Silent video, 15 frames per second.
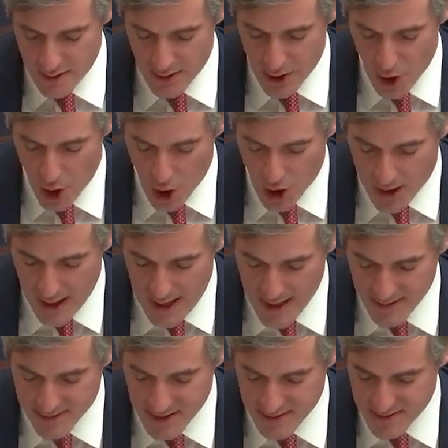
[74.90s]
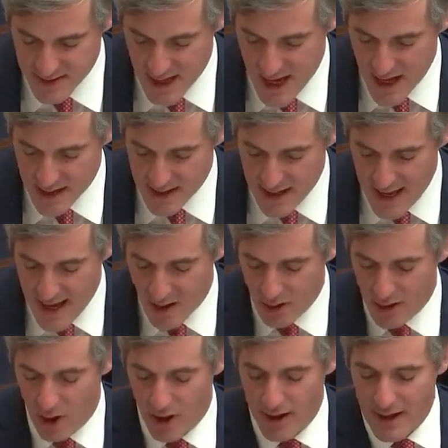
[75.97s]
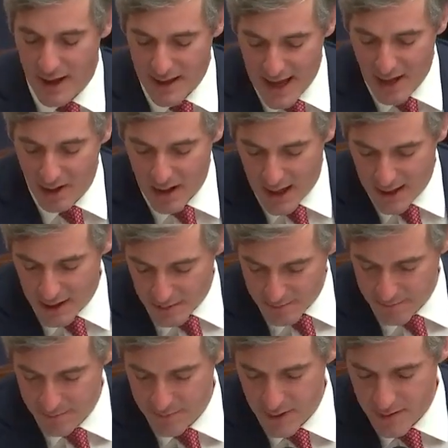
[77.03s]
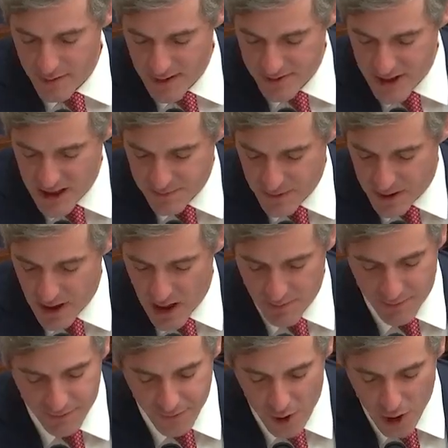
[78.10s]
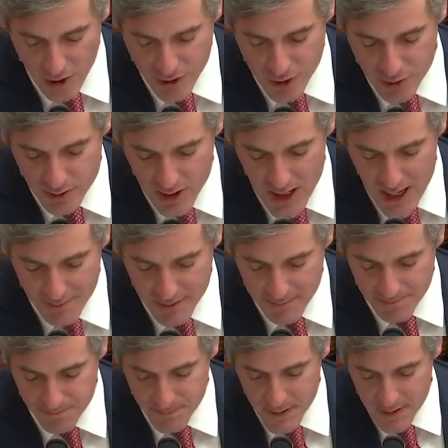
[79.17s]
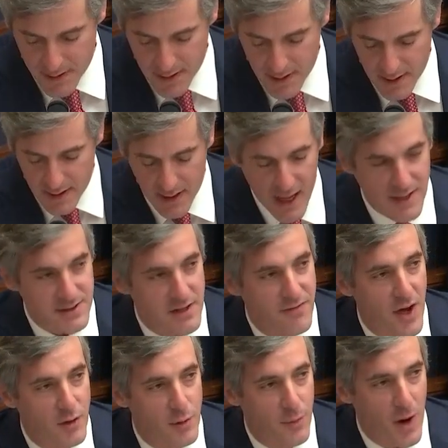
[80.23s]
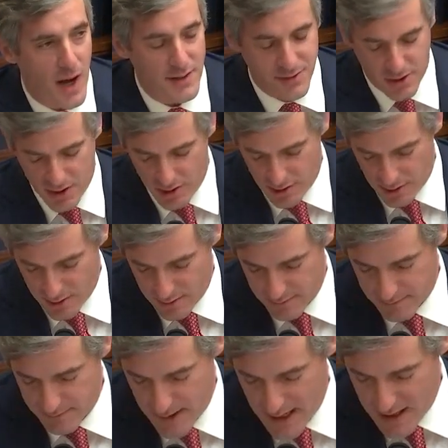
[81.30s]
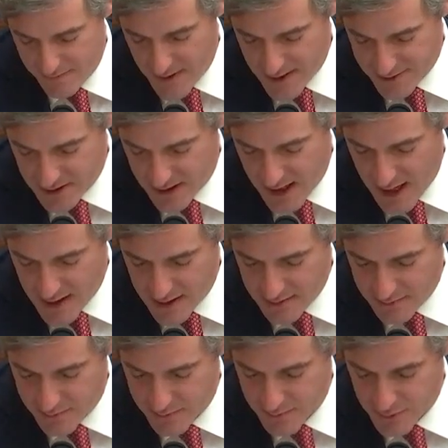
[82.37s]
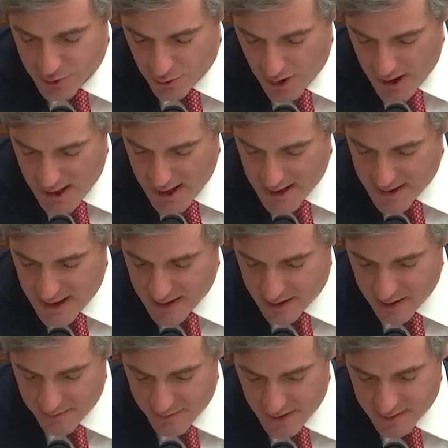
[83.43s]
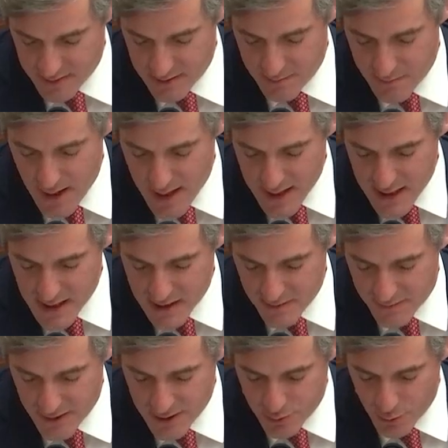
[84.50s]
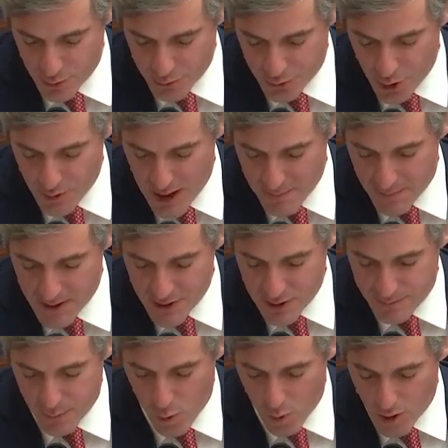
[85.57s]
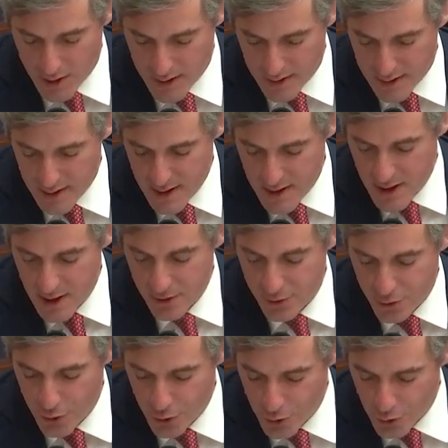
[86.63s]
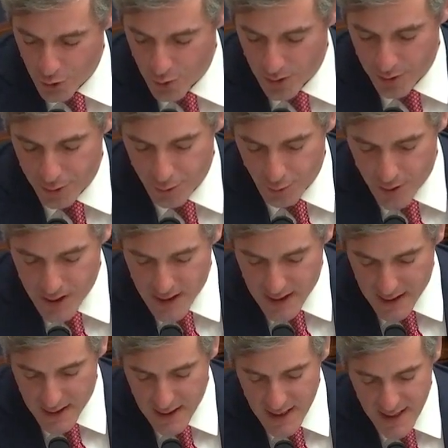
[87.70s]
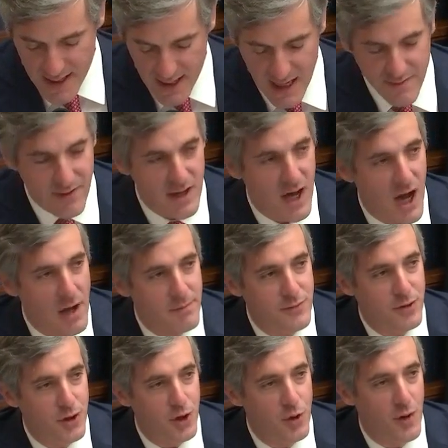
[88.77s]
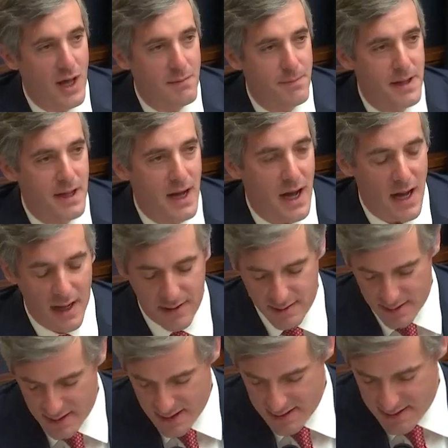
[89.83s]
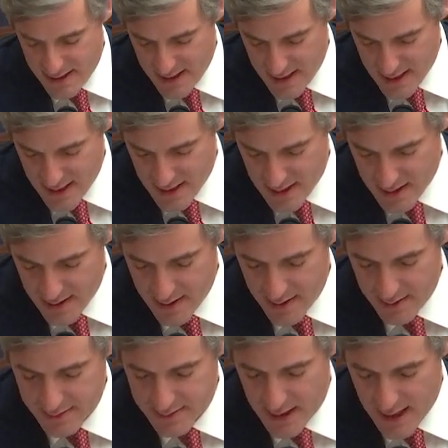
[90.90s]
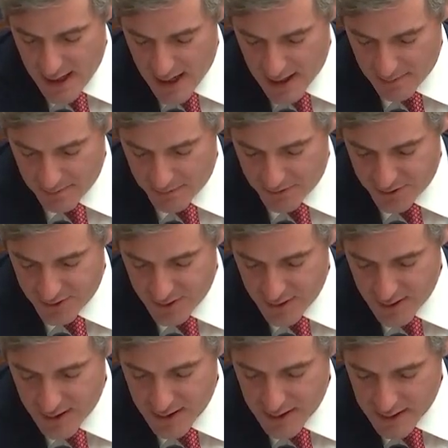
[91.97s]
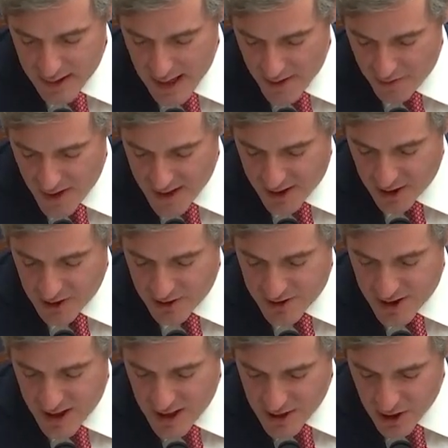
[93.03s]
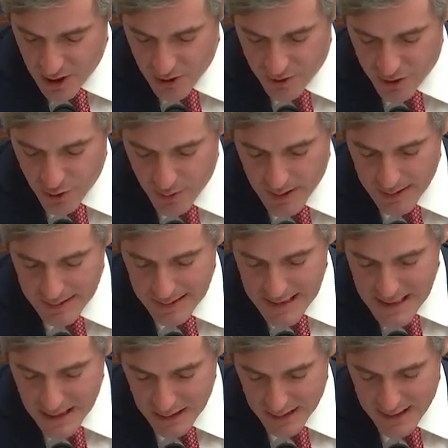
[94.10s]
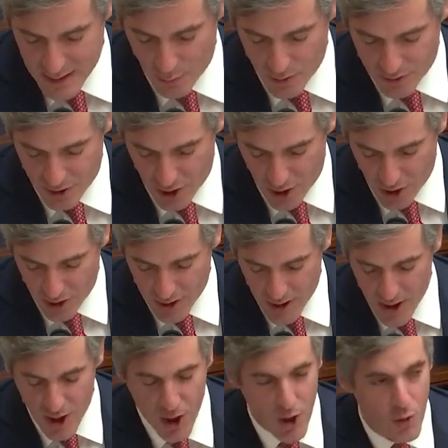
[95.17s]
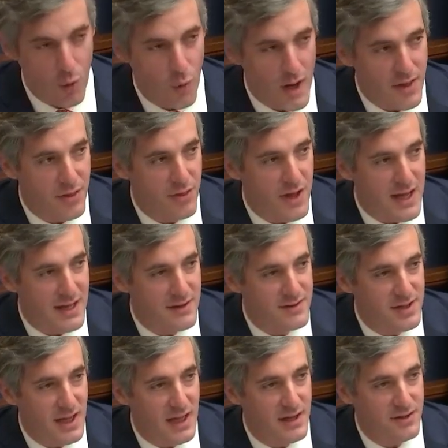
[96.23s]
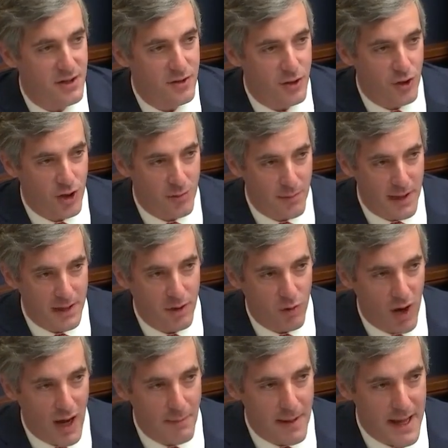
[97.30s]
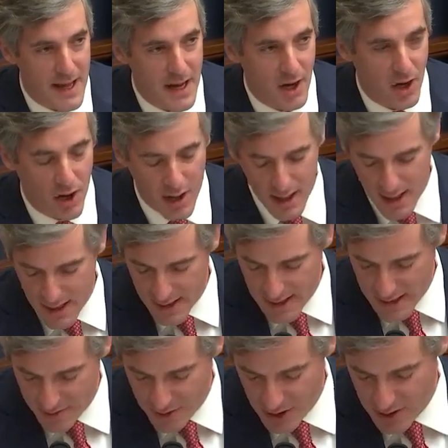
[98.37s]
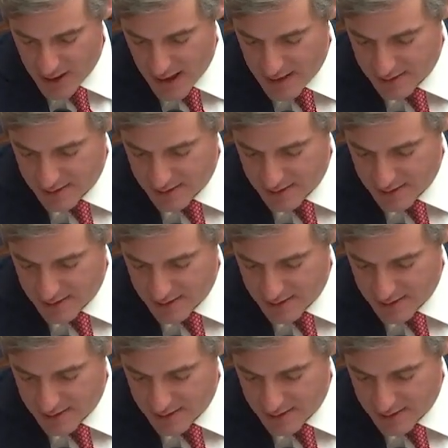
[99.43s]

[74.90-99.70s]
her case is not an outlier. This has become far too common. As a federal prosecutor, I investigated, tried, and convicted many individuals who had been deported 2, 3, even up to and beyond 10 times. Yet they continued to illegally return with the intent to commit crime here in the United